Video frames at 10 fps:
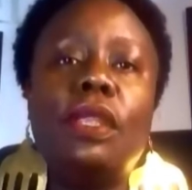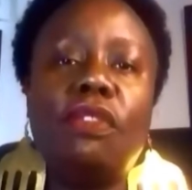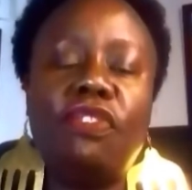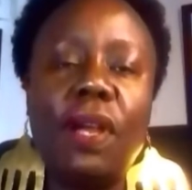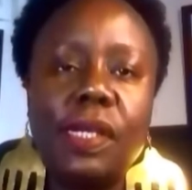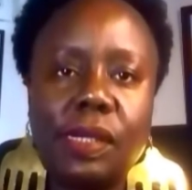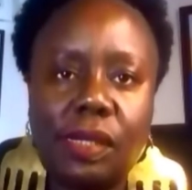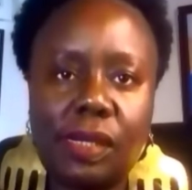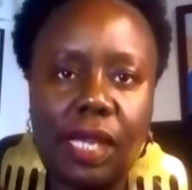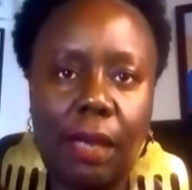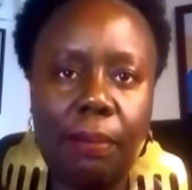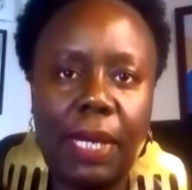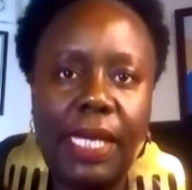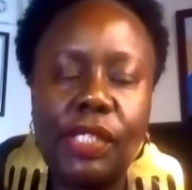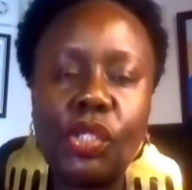the first step
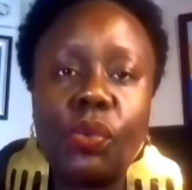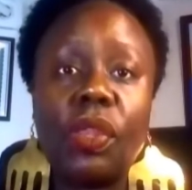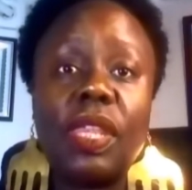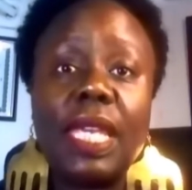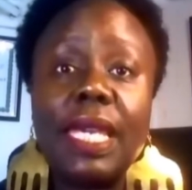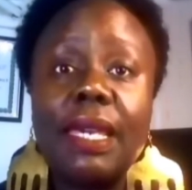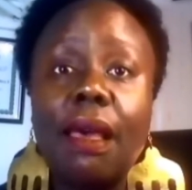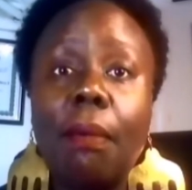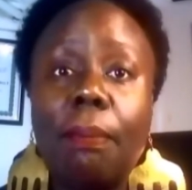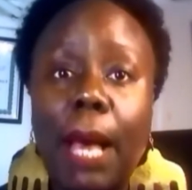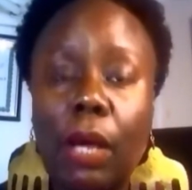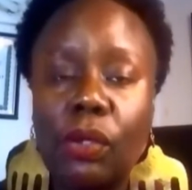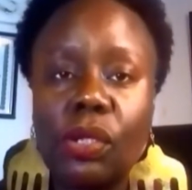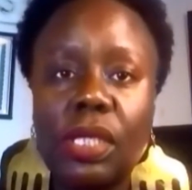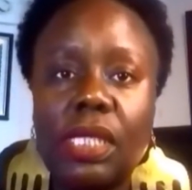is to think
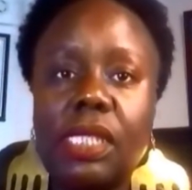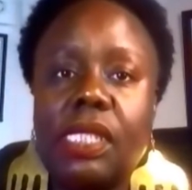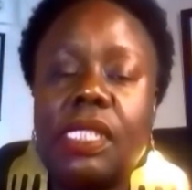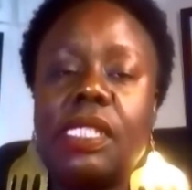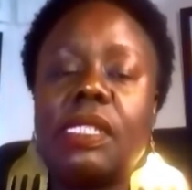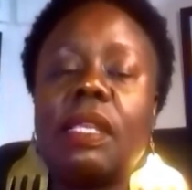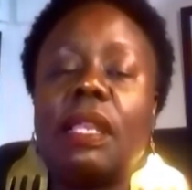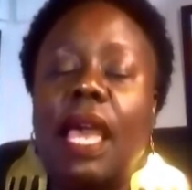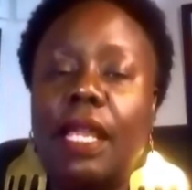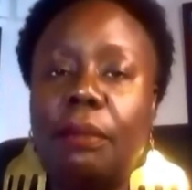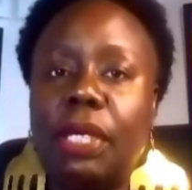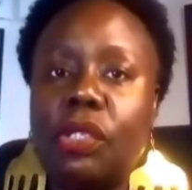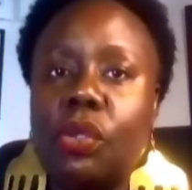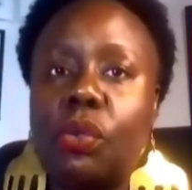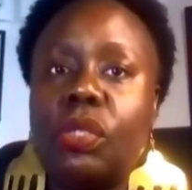about this
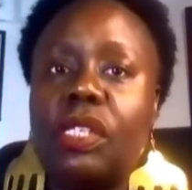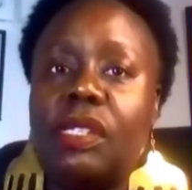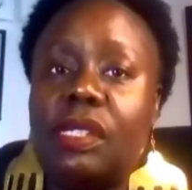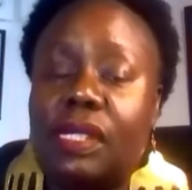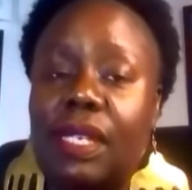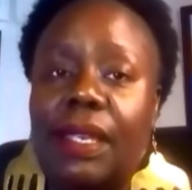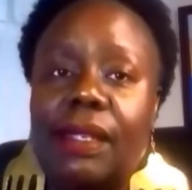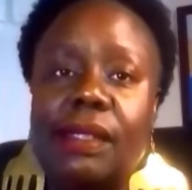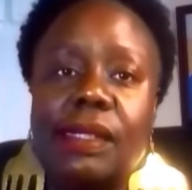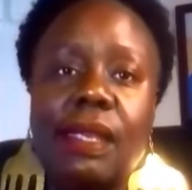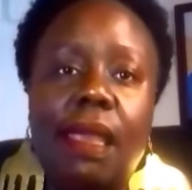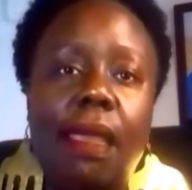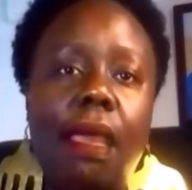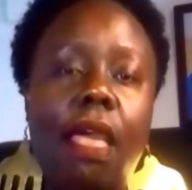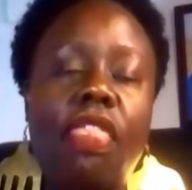disalignment or disease
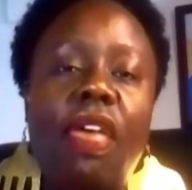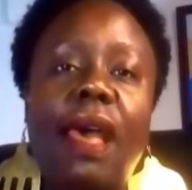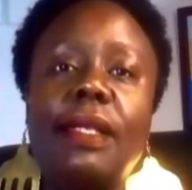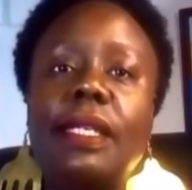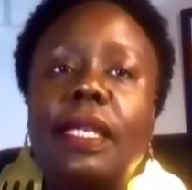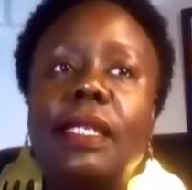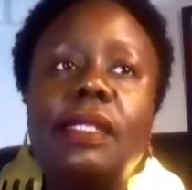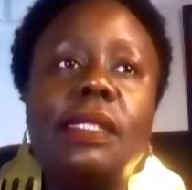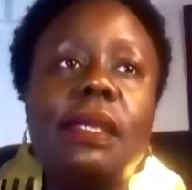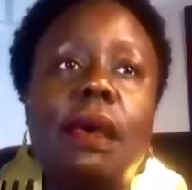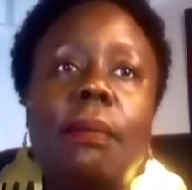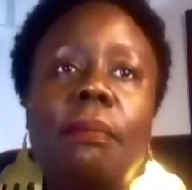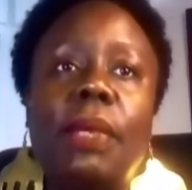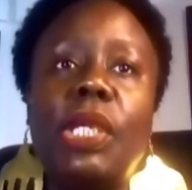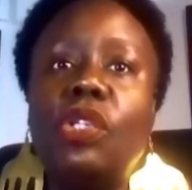that is
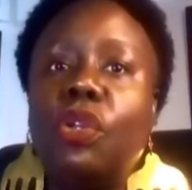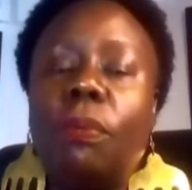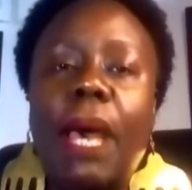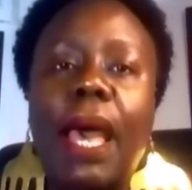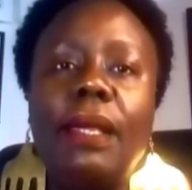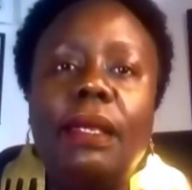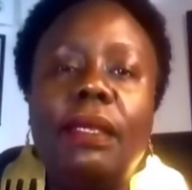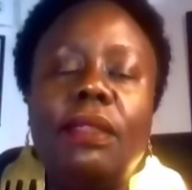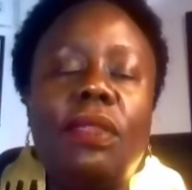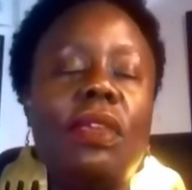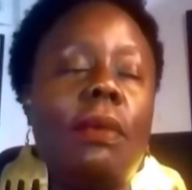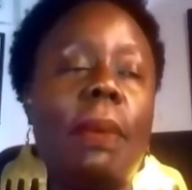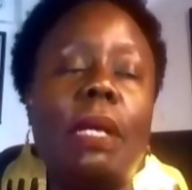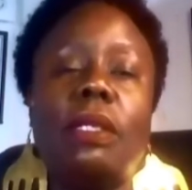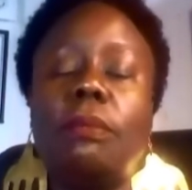in your body. Think
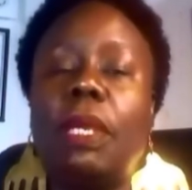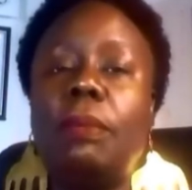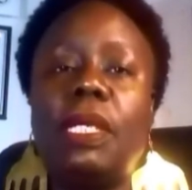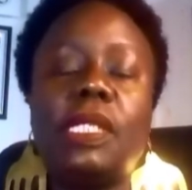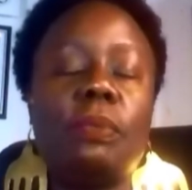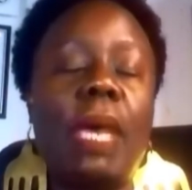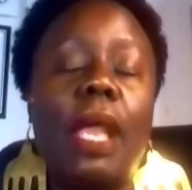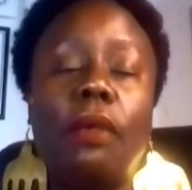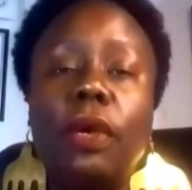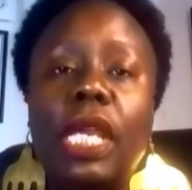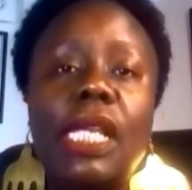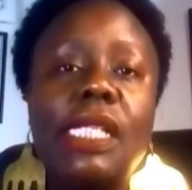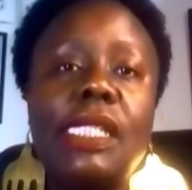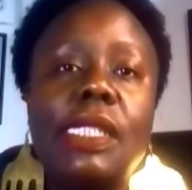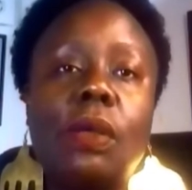about it. Maybe it's
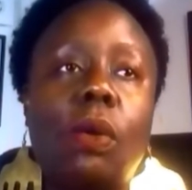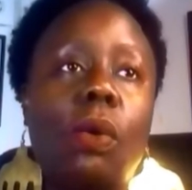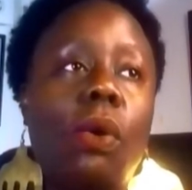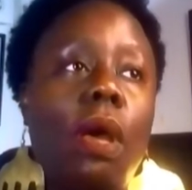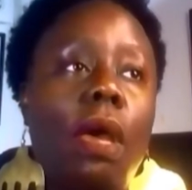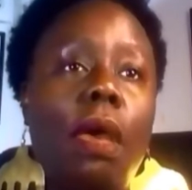migraines or